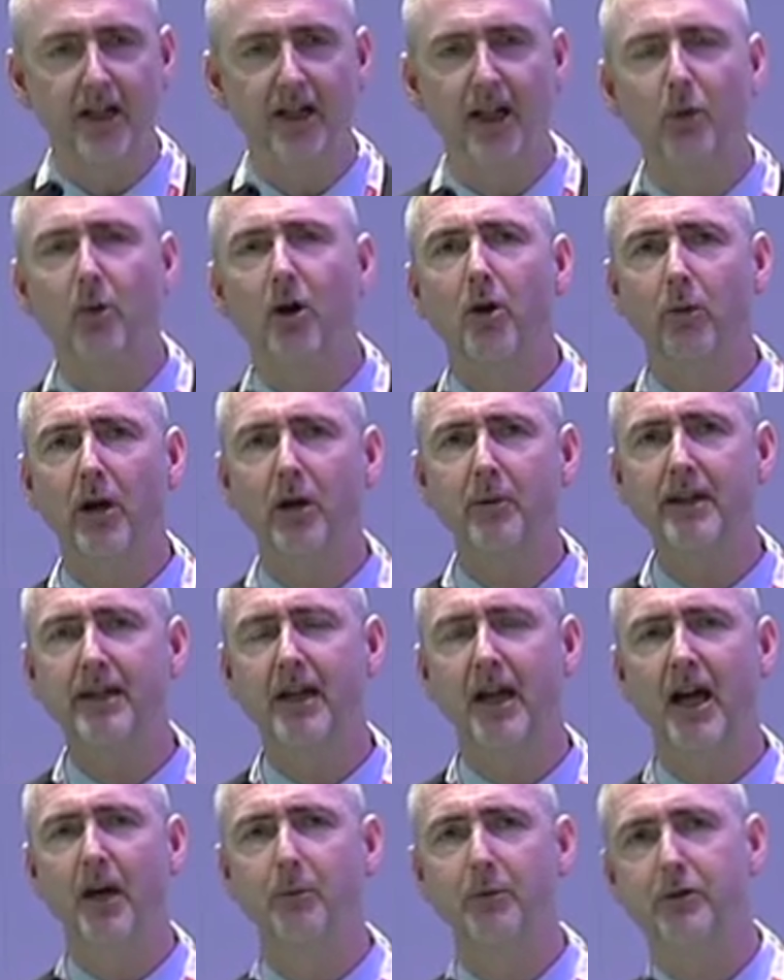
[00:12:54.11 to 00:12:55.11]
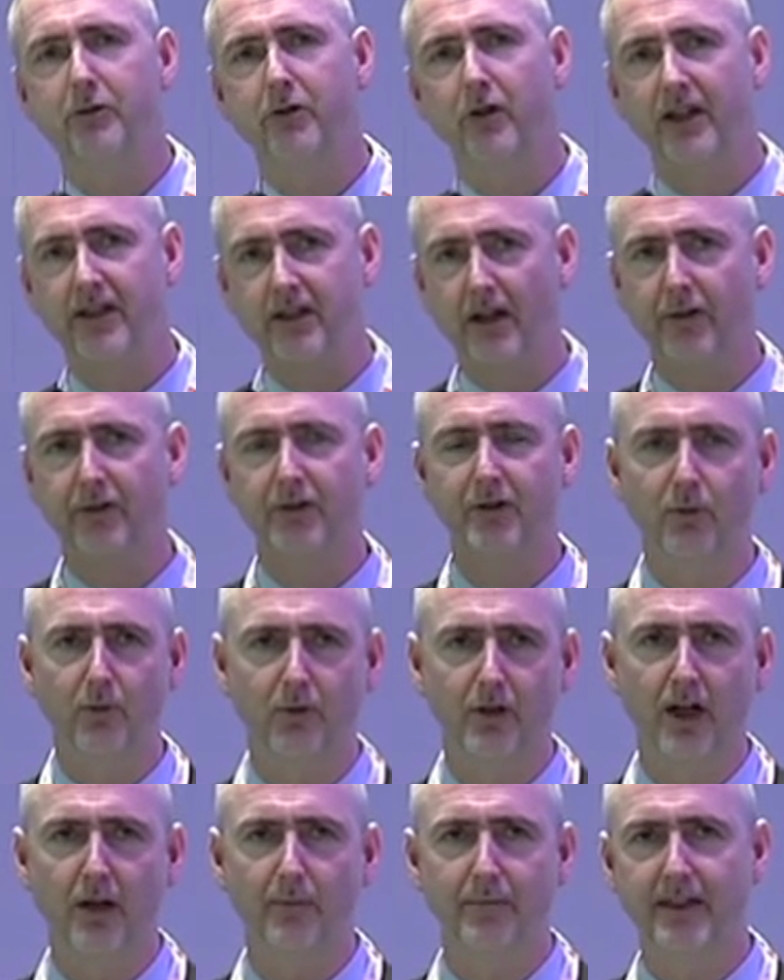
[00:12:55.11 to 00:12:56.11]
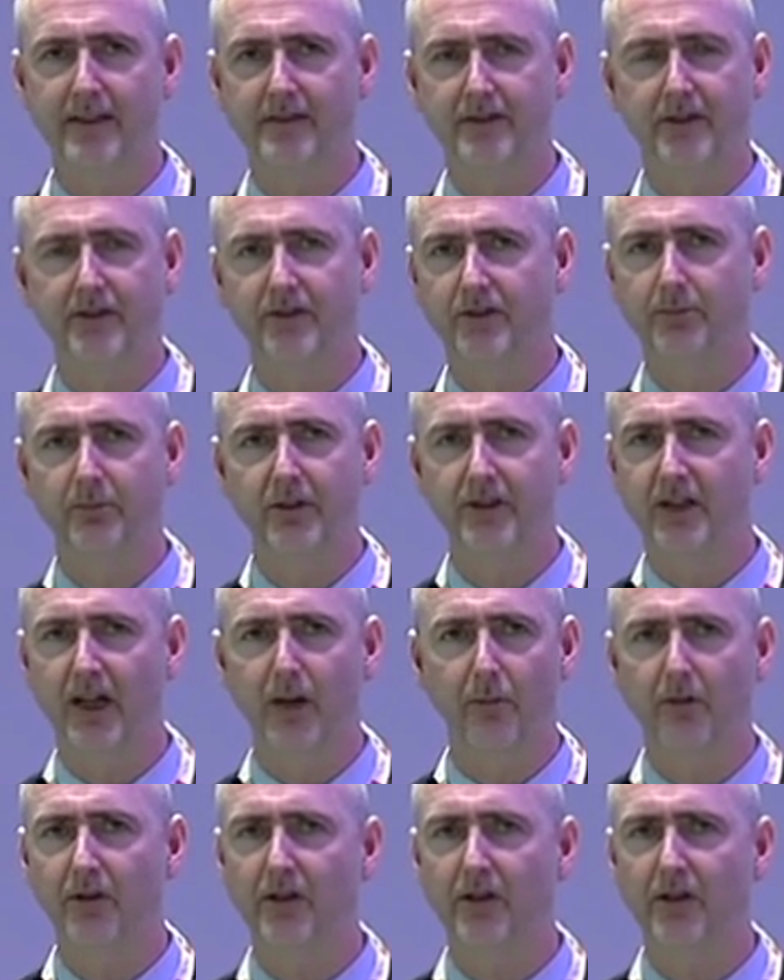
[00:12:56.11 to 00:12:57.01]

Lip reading: Now, where we can, we try not to do a complex system like that.